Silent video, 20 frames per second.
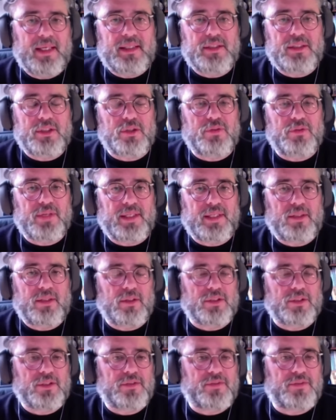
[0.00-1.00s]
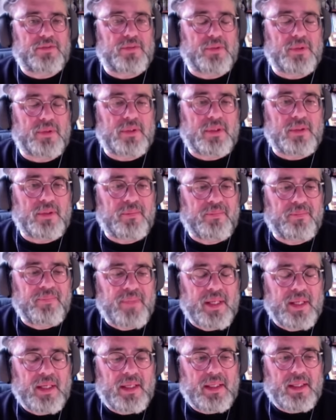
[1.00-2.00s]
It is a great loss for
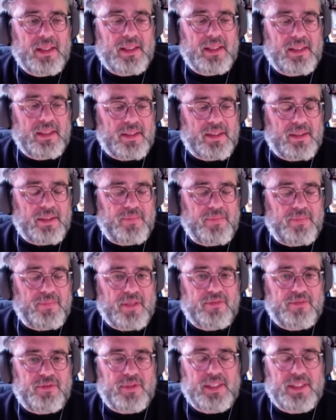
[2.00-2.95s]
um,